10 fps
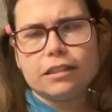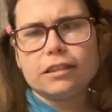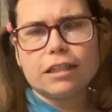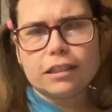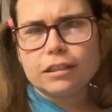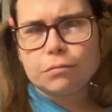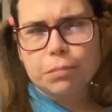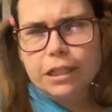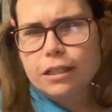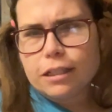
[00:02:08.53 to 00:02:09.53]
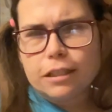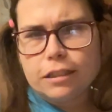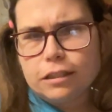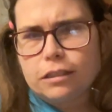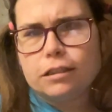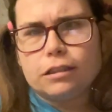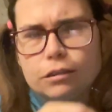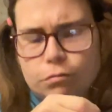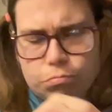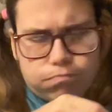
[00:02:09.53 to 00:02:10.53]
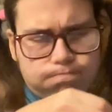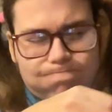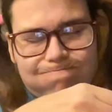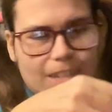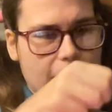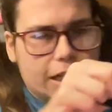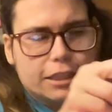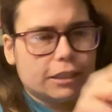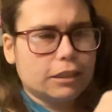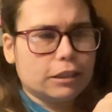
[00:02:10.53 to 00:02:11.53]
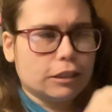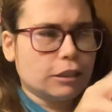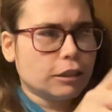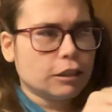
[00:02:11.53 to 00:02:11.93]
just because it's